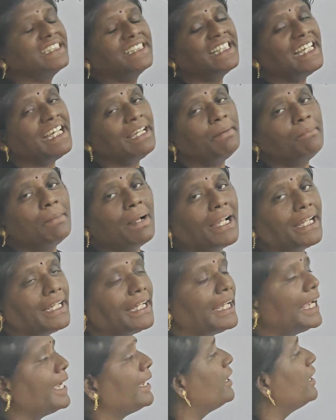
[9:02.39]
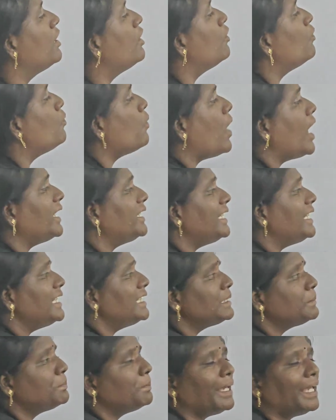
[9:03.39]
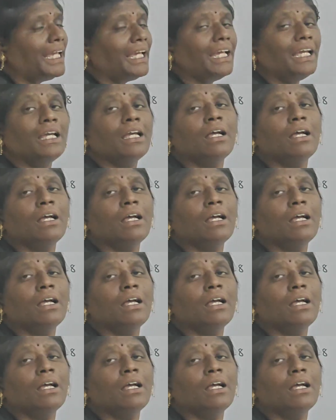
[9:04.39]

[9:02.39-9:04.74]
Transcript: c by a. What is b?